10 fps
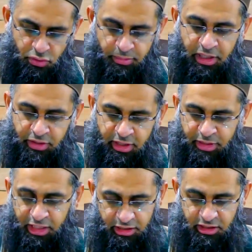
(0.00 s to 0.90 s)
bury him
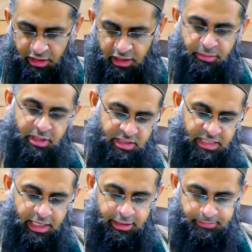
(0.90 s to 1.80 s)
and intern him
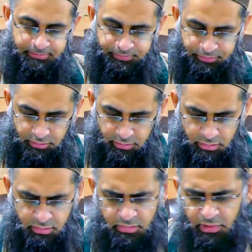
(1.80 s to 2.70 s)
inside.
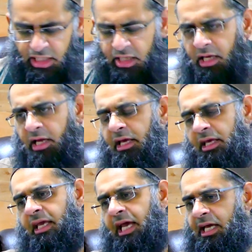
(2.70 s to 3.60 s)

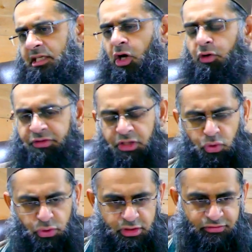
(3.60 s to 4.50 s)
He had, over the
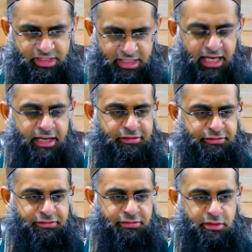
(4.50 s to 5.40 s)
course of his
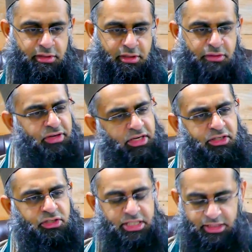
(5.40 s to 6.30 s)
life, very
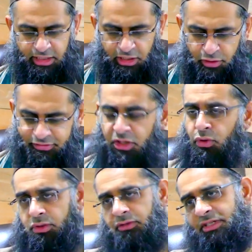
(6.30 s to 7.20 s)
interesting, over the
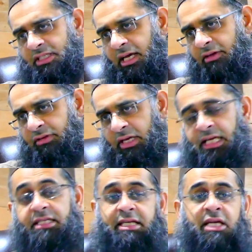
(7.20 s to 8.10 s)
course of his life, he
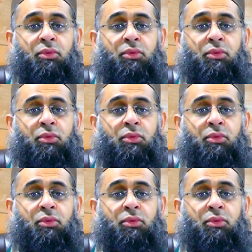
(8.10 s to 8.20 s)
had 10